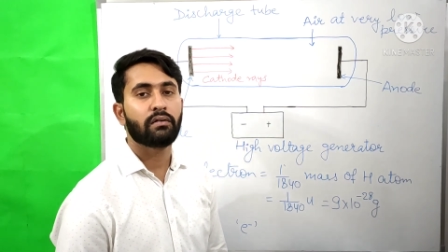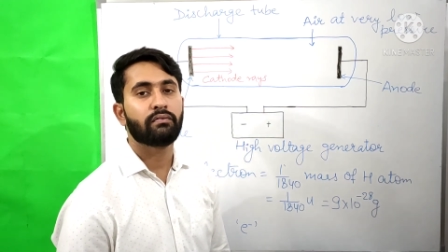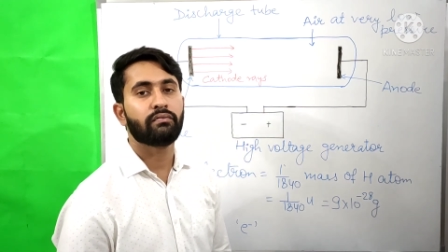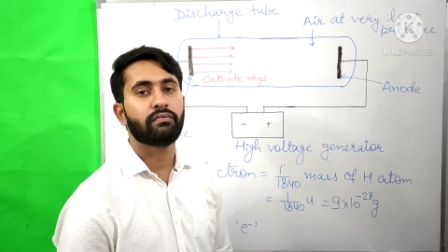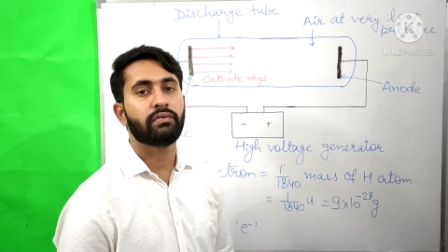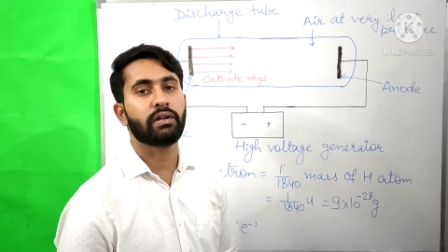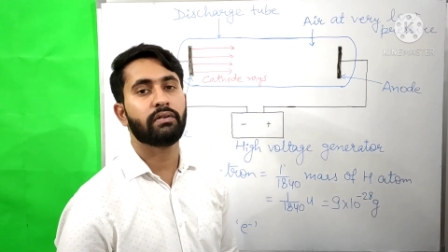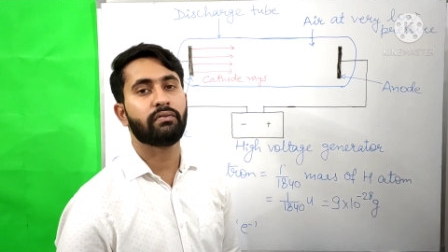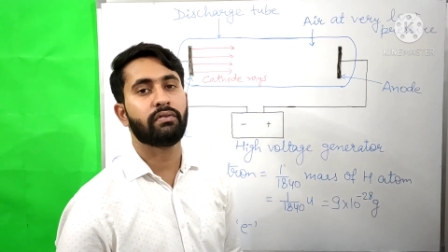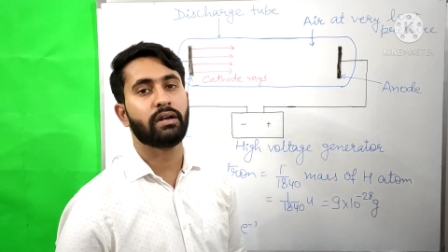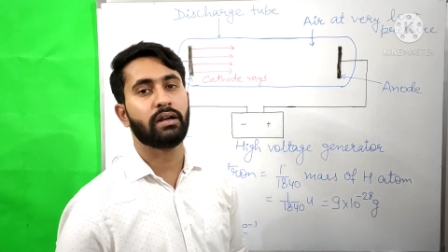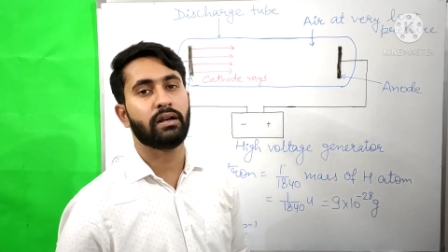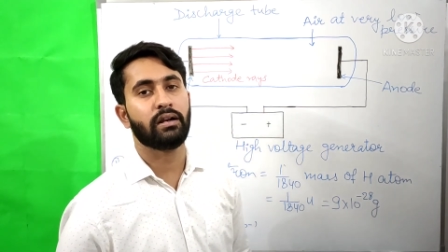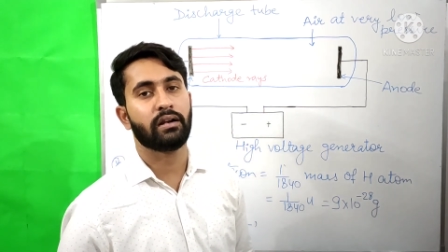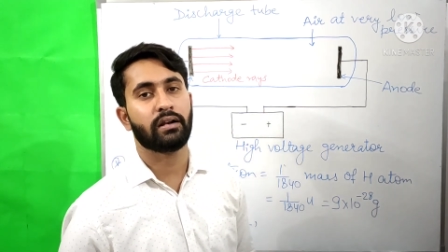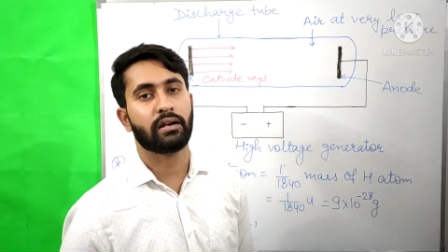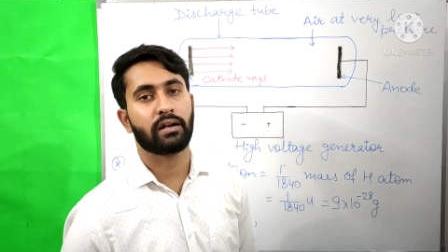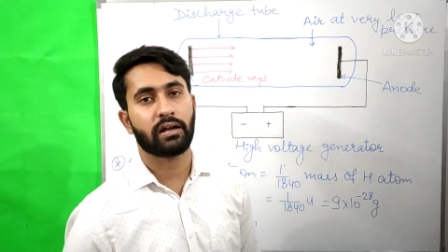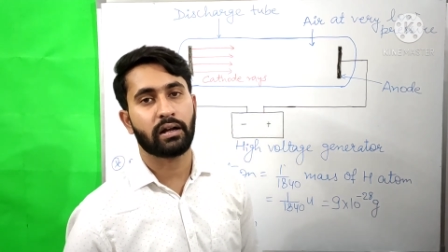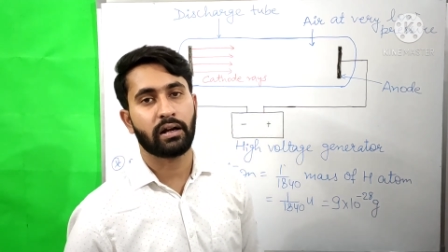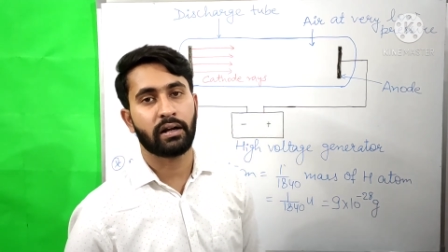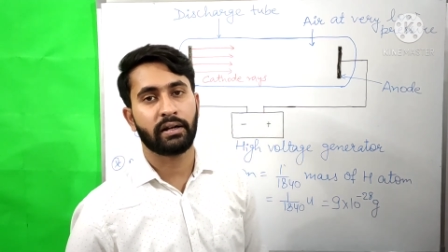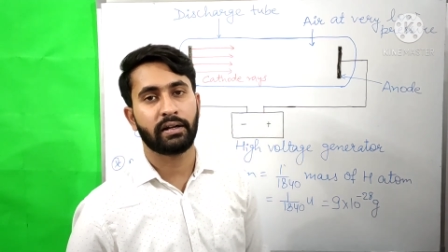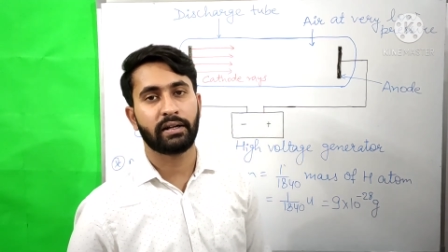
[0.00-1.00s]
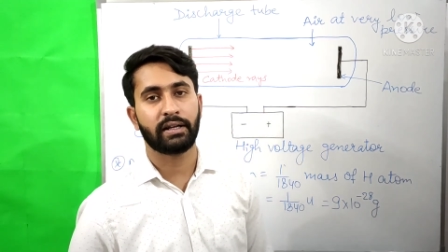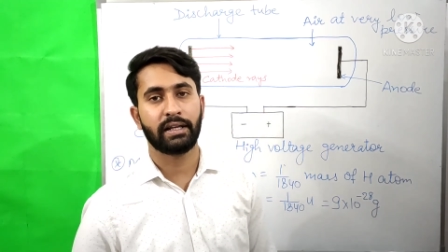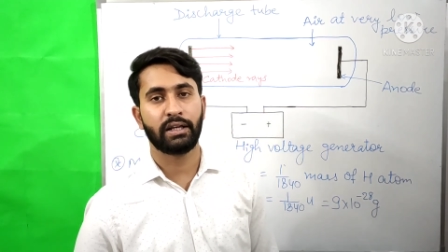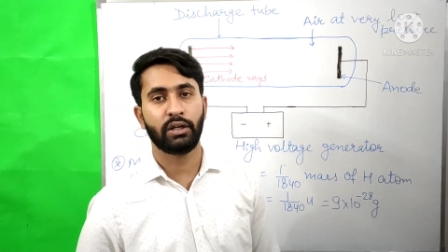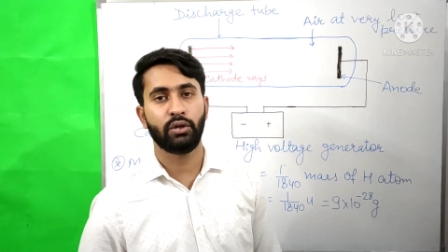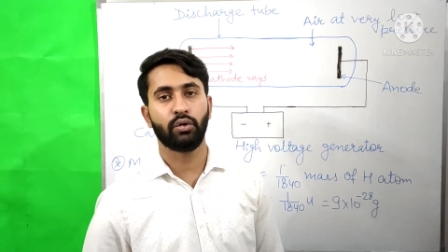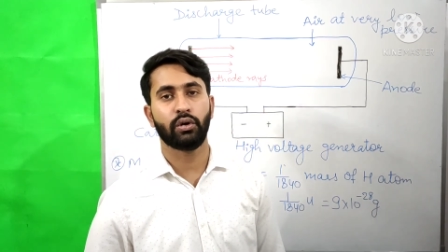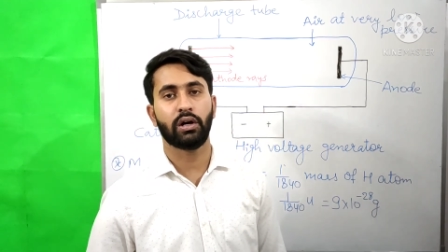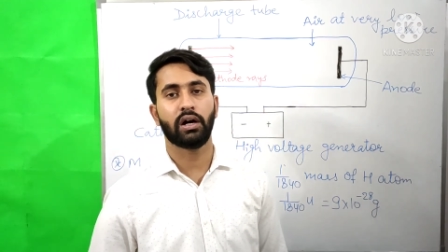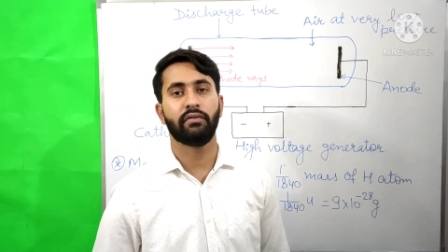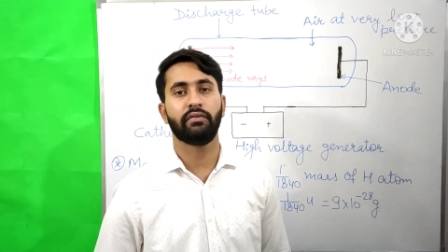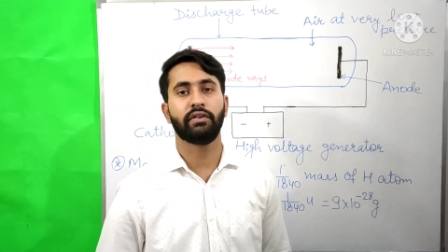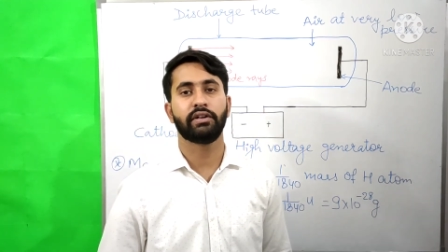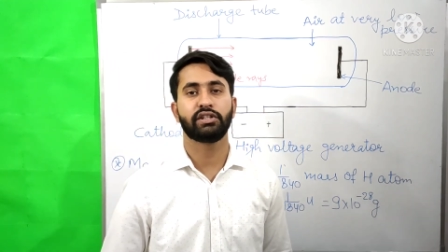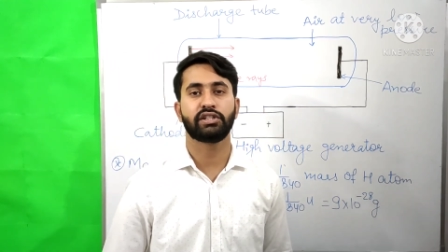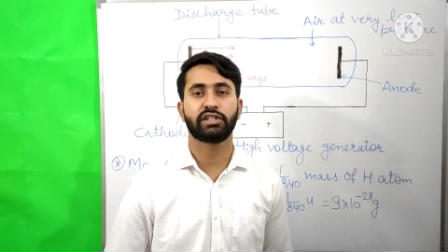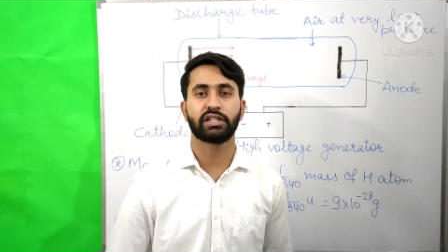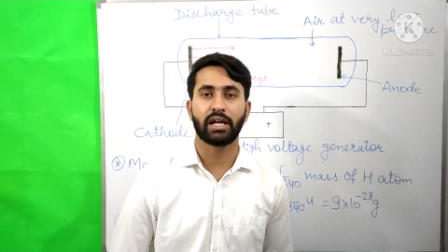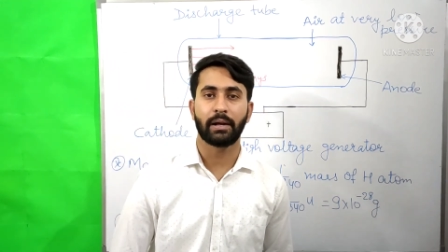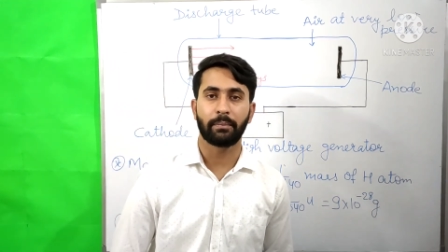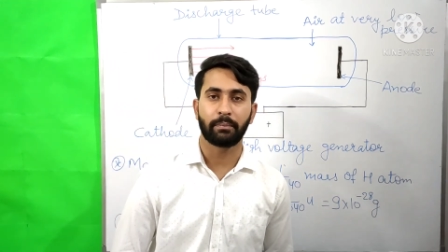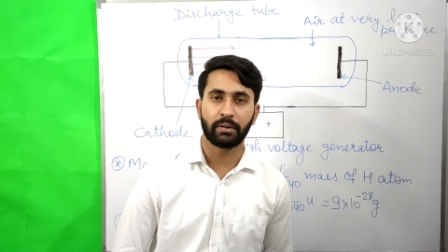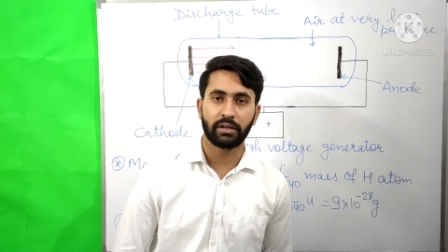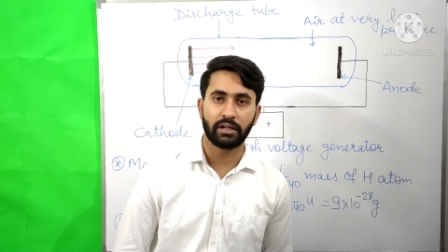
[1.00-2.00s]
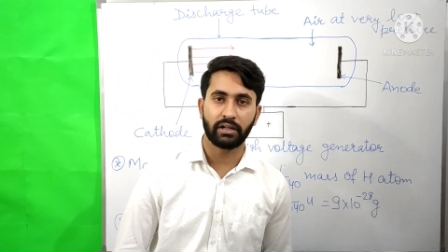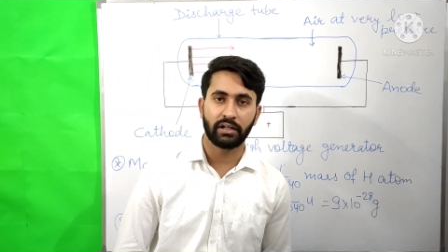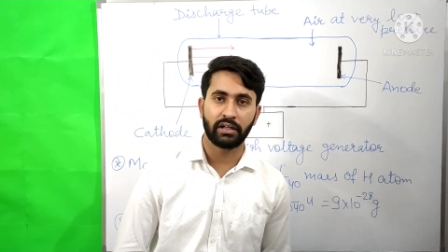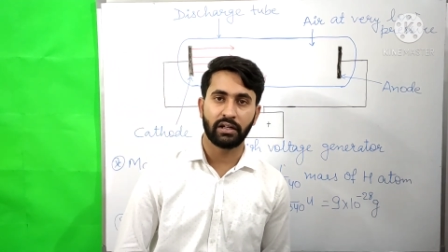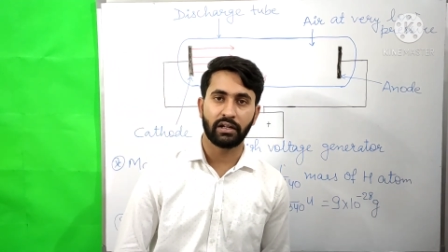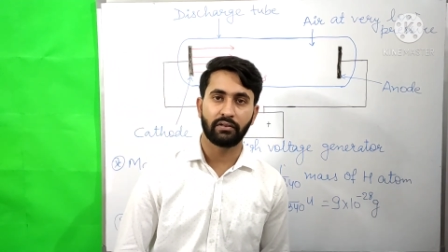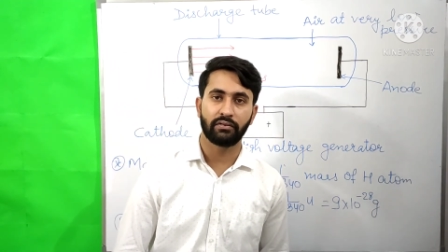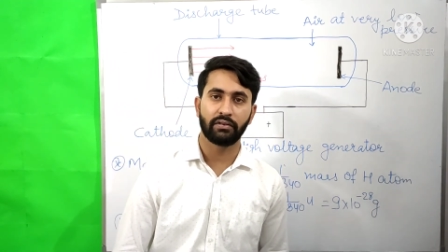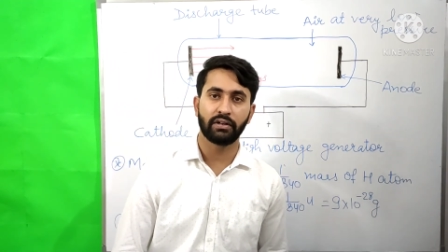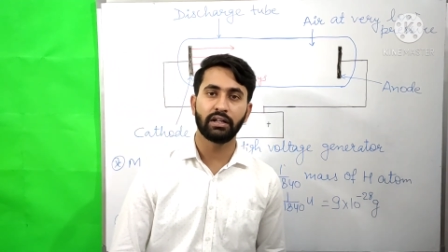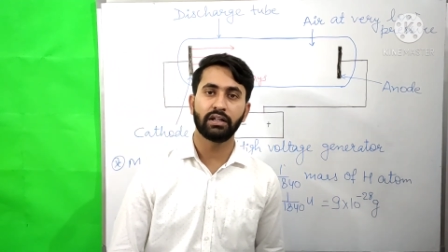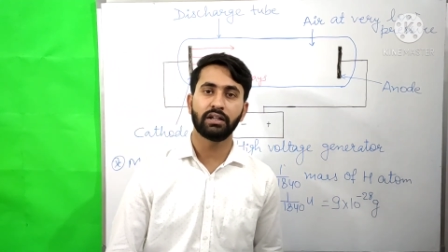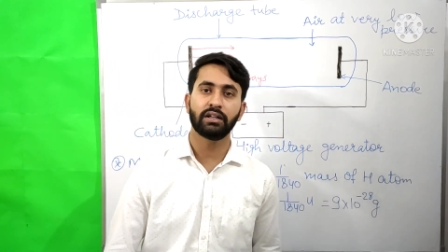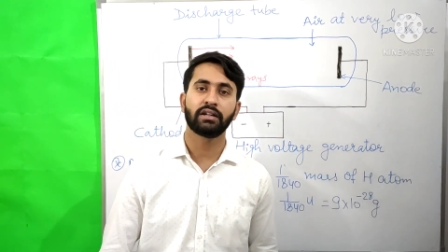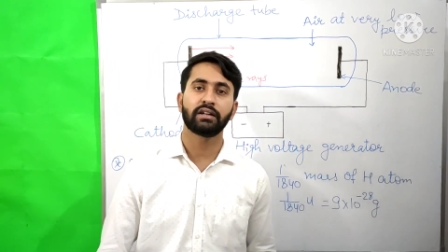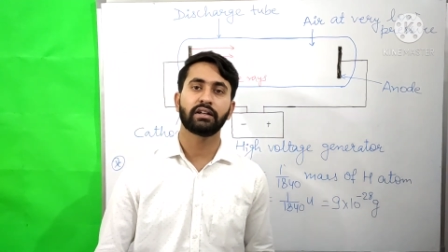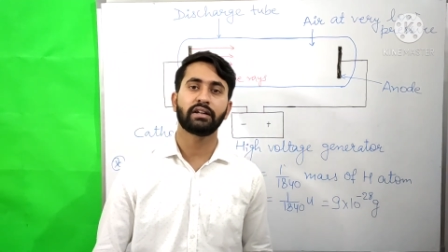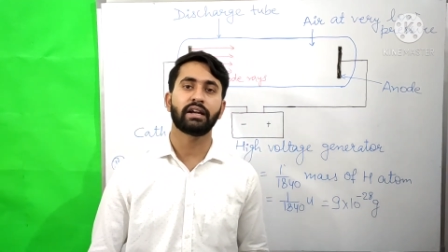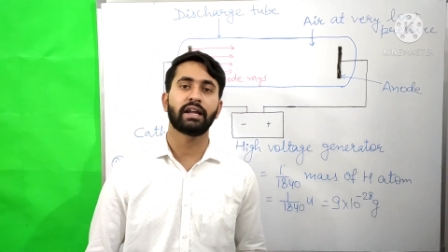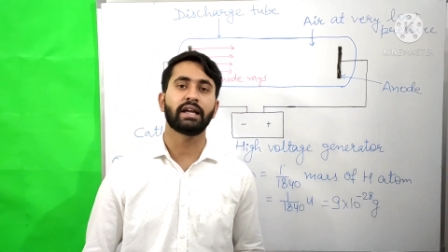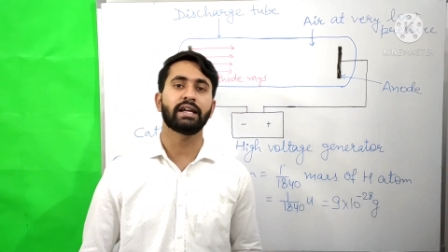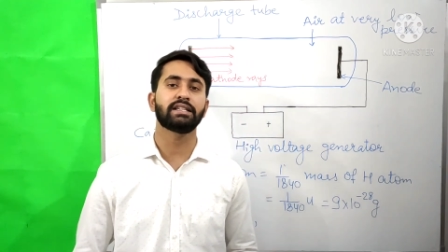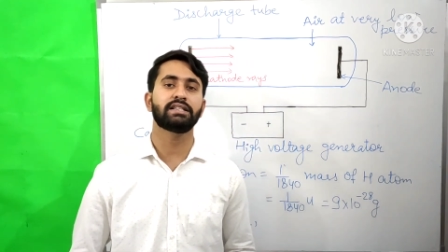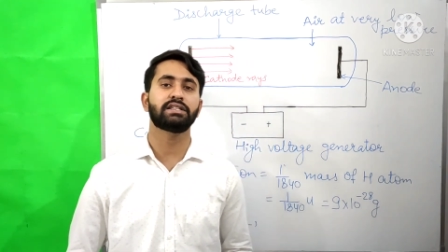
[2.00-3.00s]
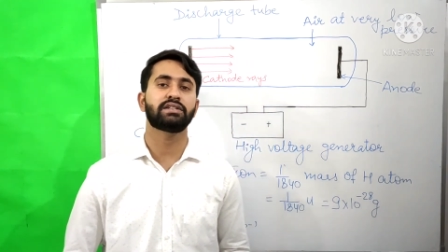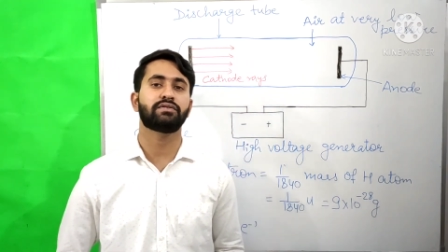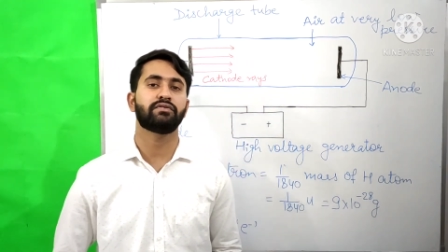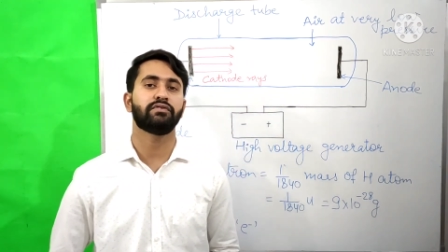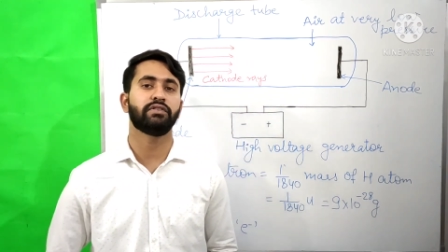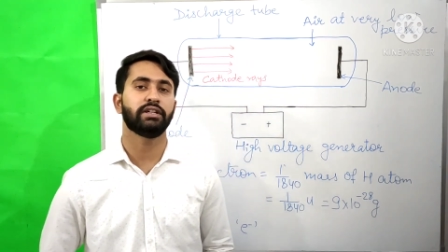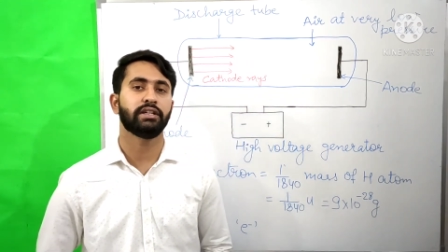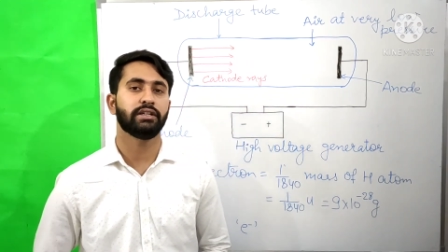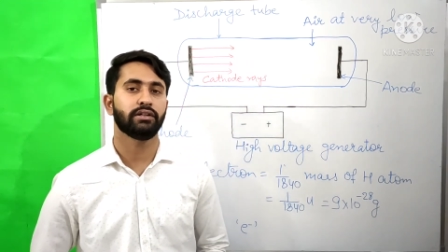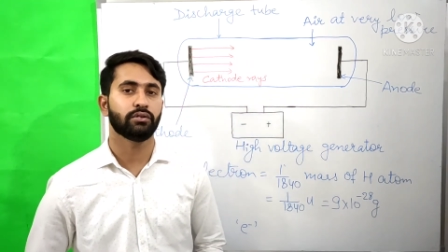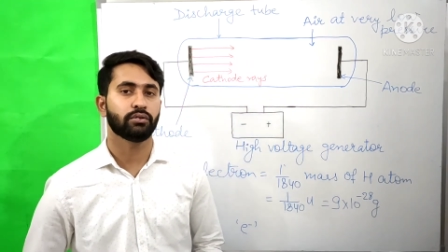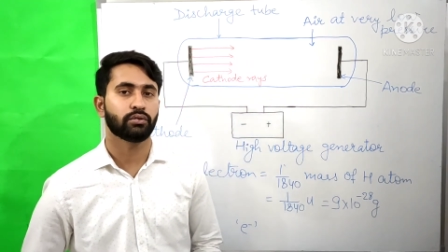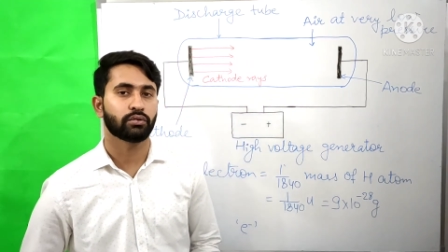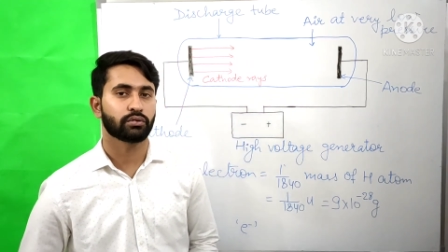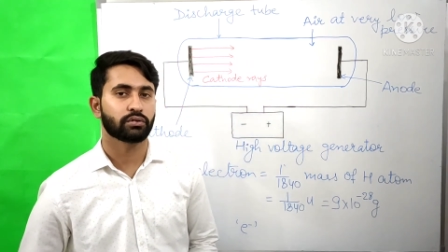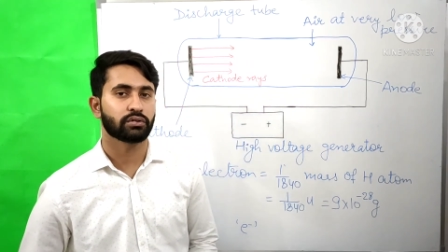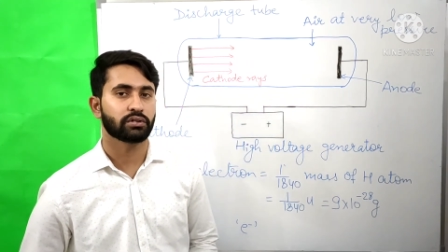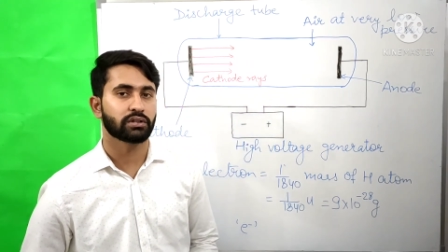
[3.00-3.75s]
We will continue our chapter in our next video.